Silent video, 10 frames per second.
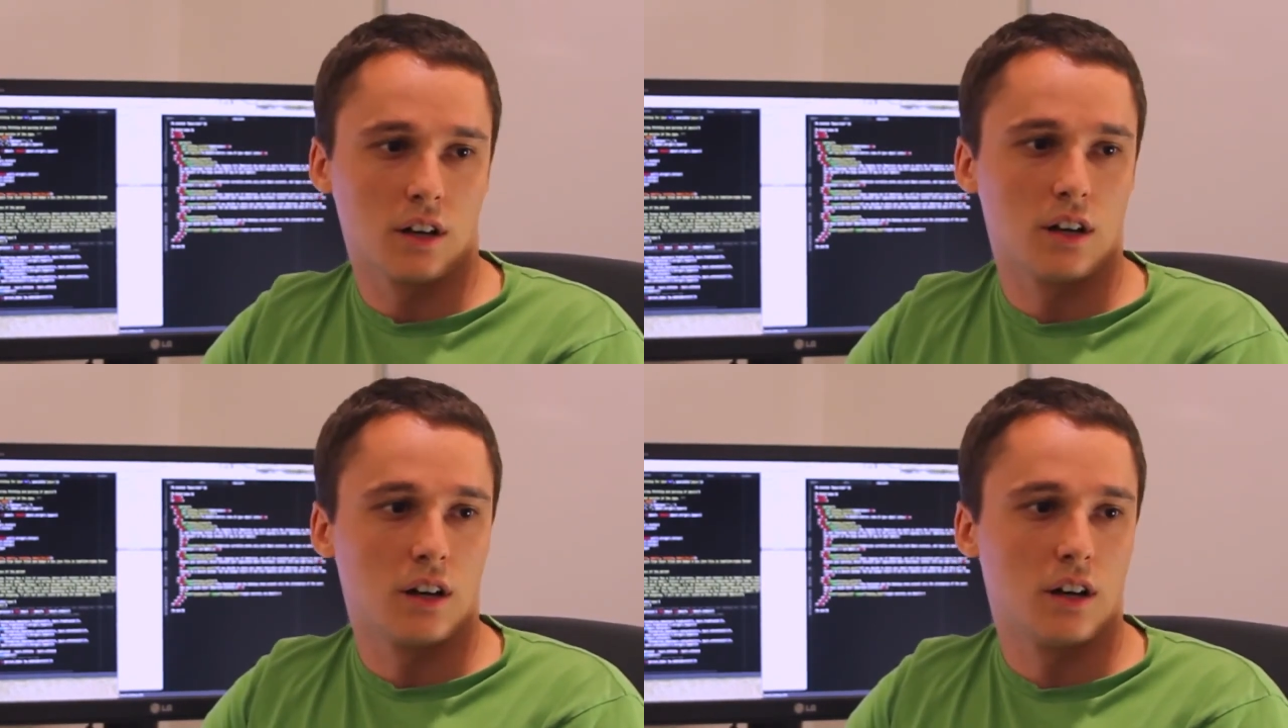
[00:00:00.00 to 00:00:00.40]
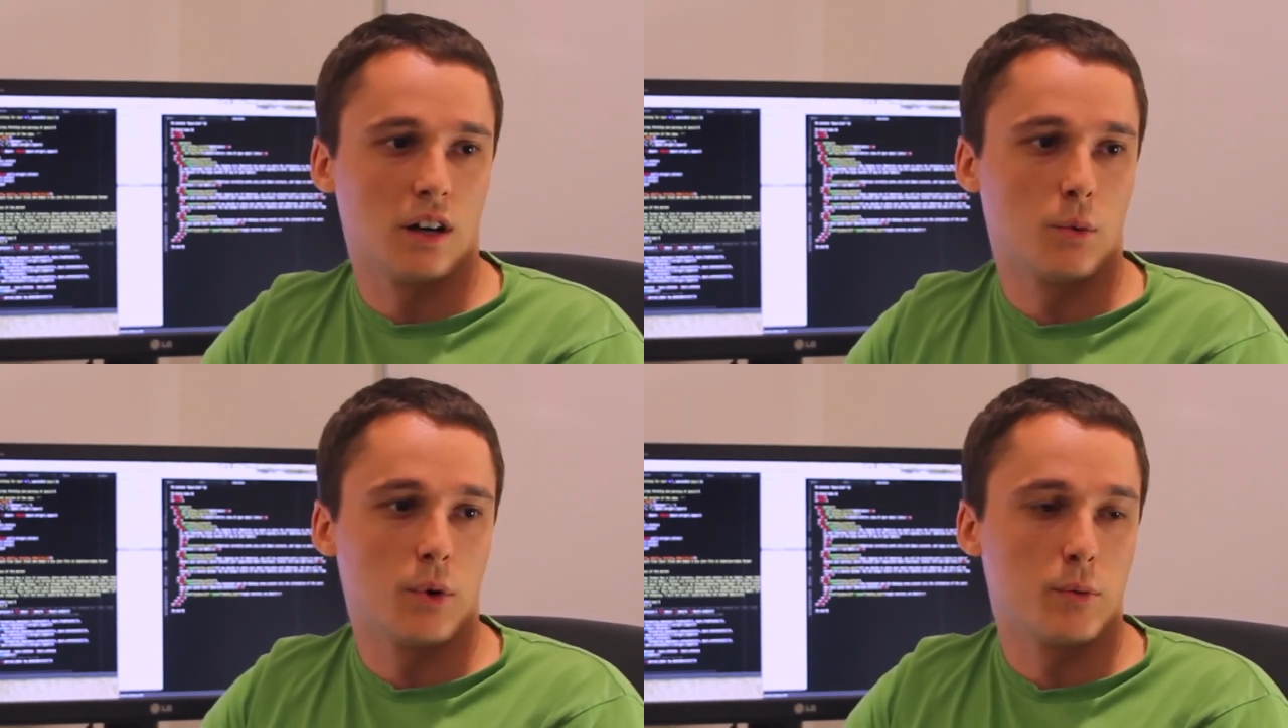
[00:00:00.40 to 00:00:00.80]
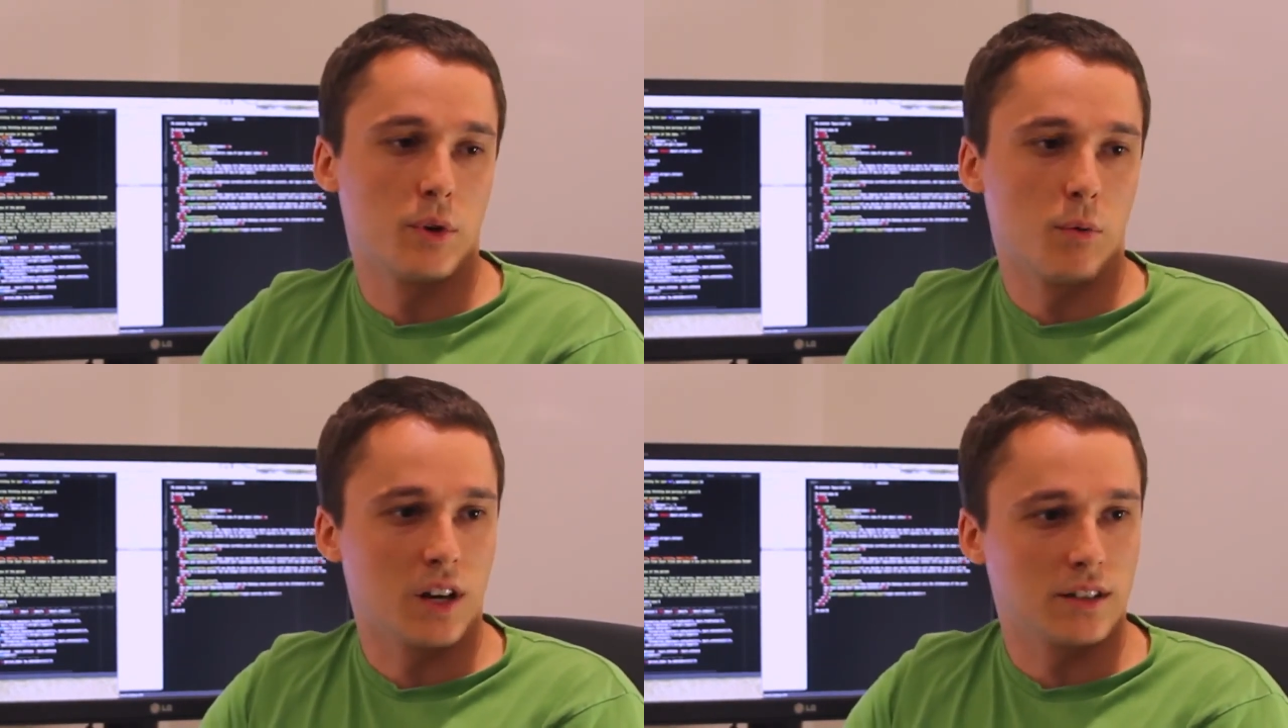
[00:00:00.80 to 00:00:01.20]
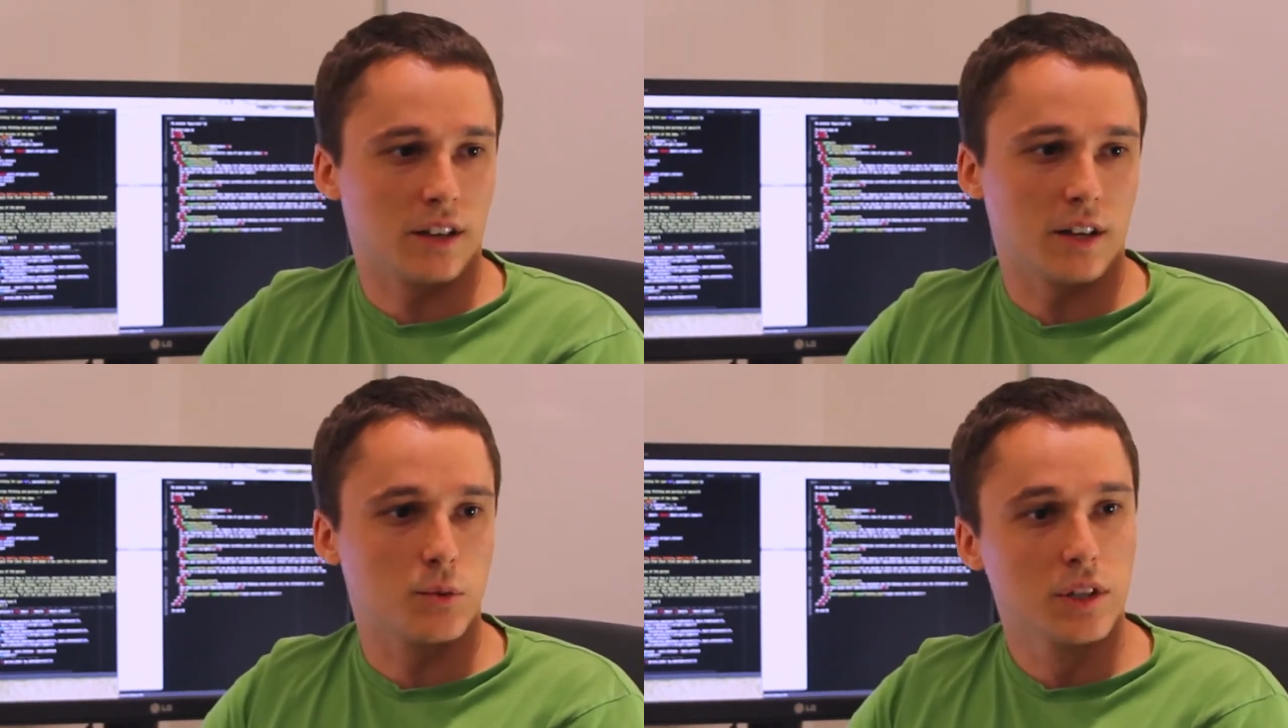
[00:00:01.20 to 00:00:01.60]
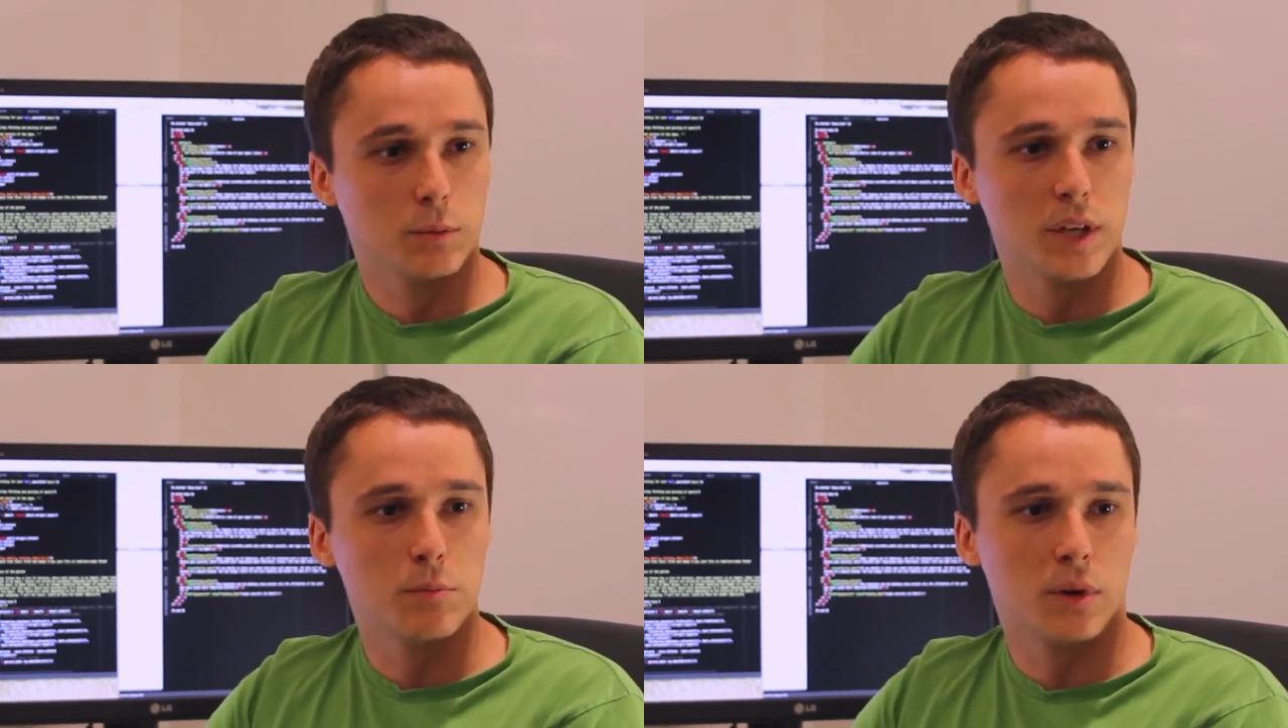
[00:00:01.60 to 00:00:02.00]
where we want to detect
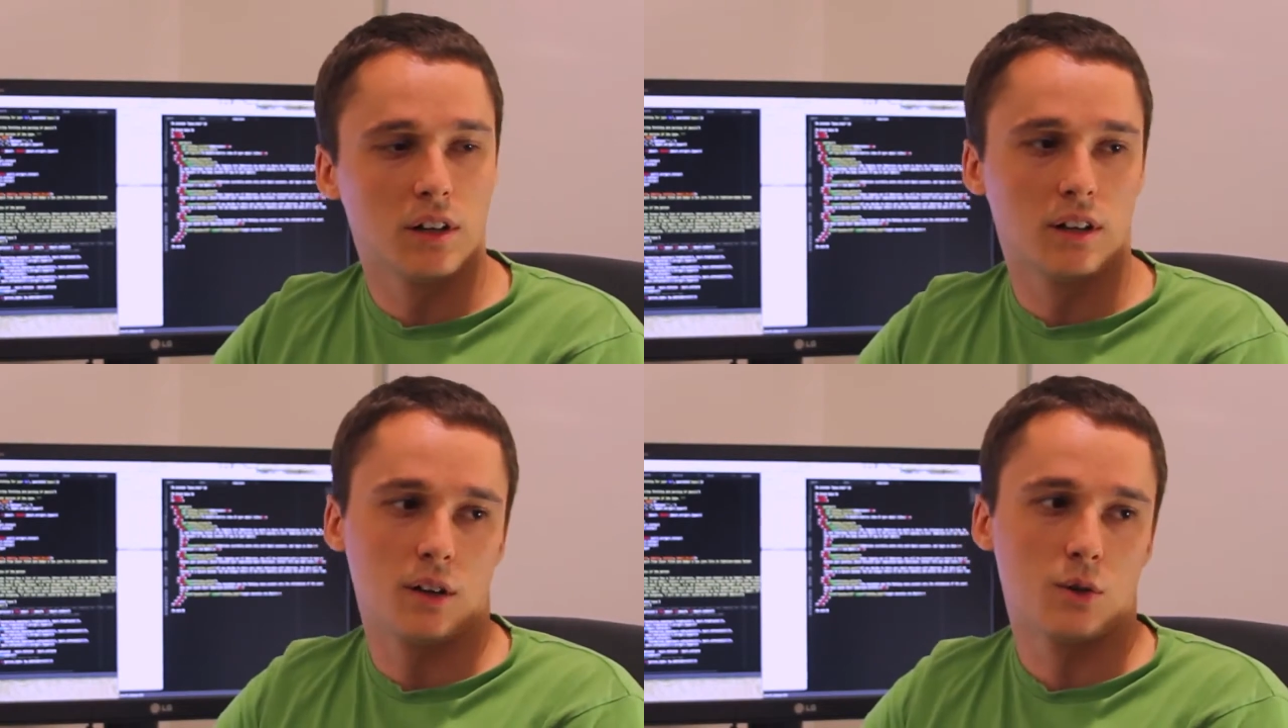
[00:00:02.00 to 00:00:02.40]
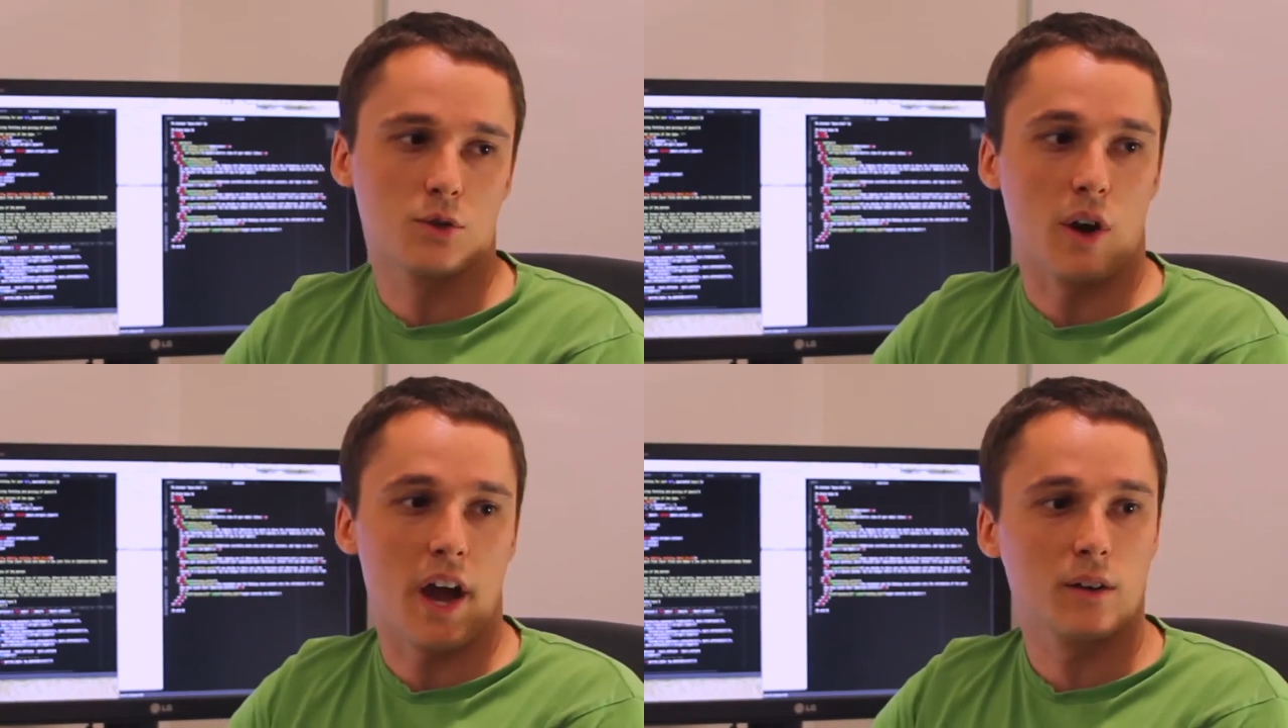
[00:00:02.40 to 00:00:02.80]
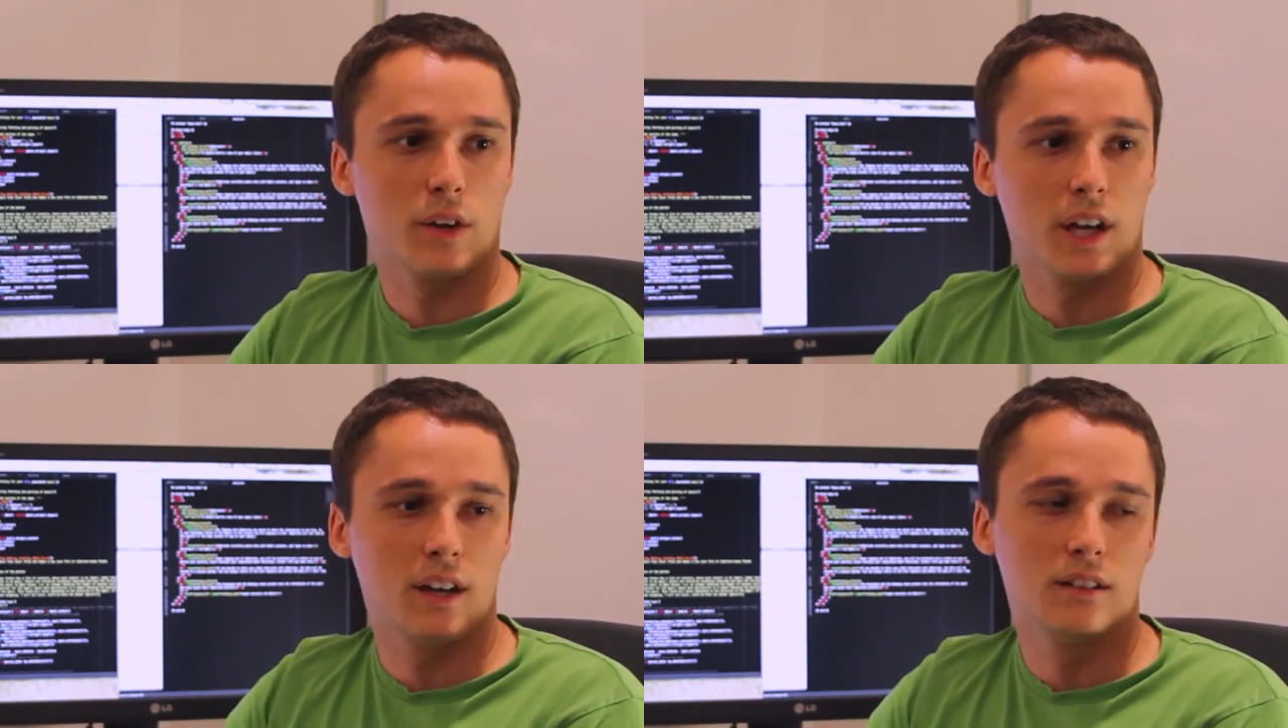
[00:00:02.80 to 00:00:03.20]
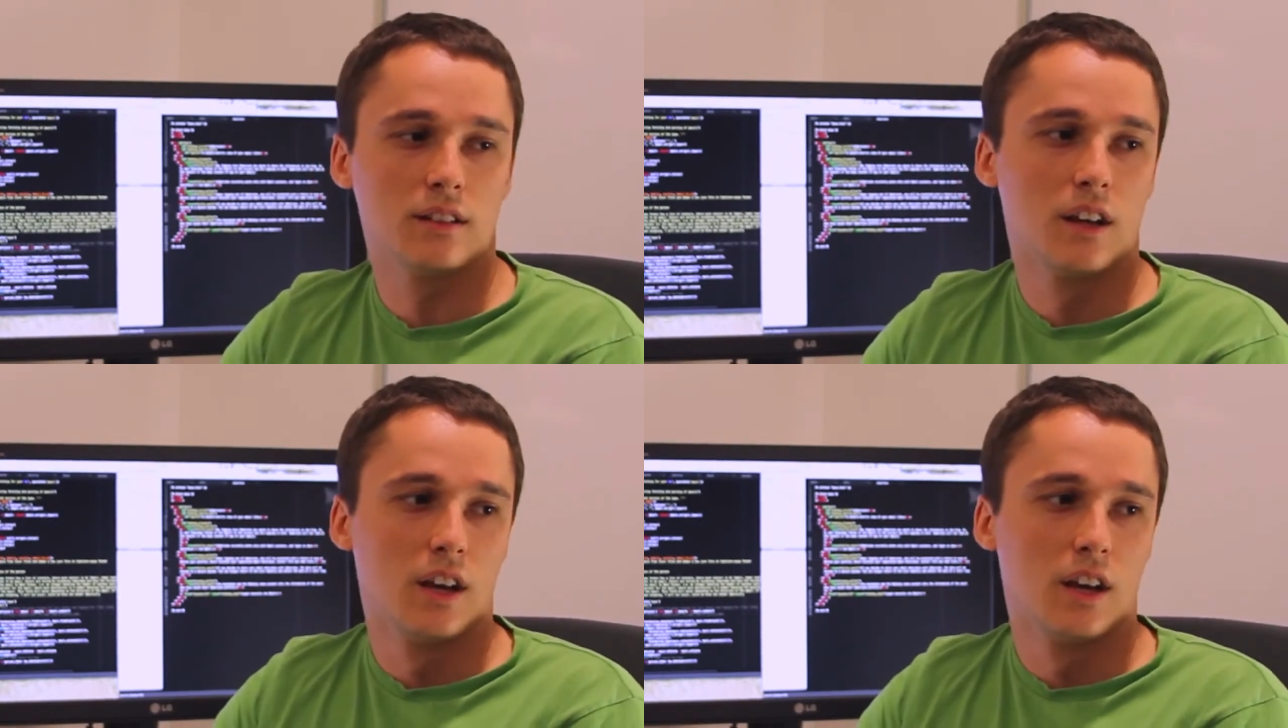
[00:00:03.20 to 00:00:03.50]
real people and also aggregate